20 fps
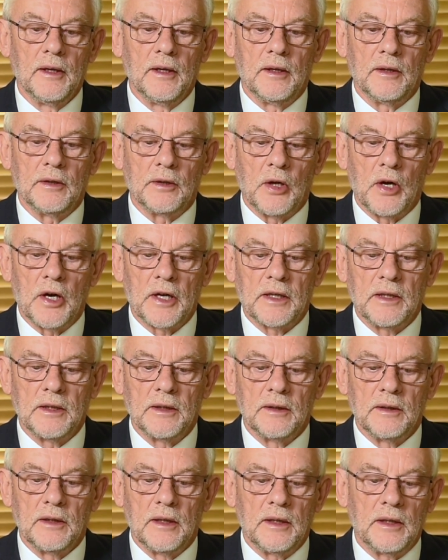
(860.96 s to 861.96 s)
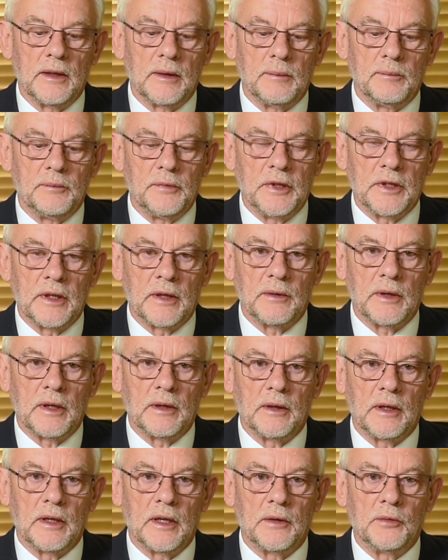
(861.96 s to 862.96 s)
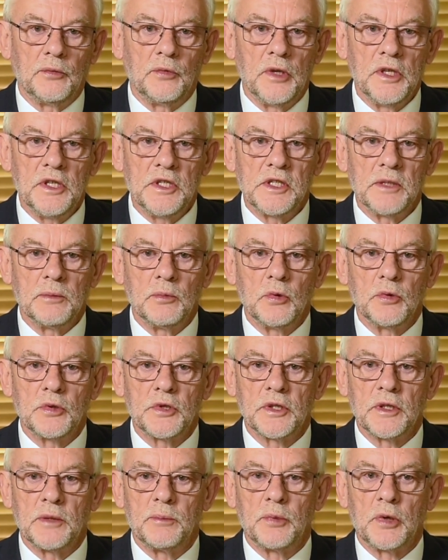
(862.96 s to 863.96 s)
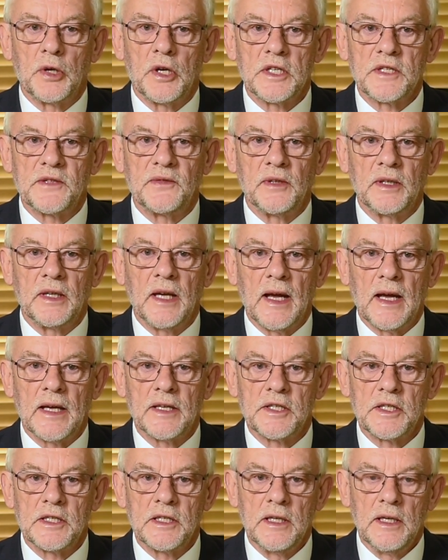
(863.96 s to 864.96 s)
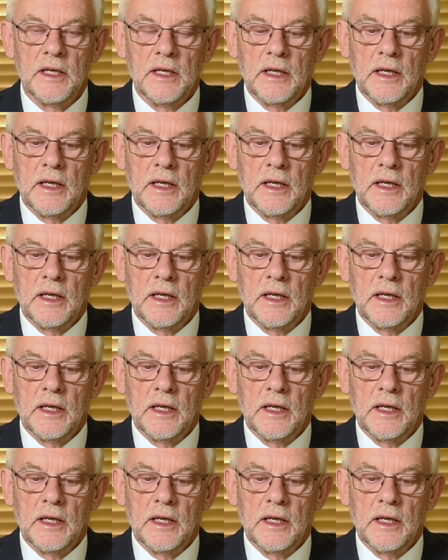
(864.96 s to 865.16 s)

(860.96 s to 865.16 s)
like a reasonable sort of price for gas.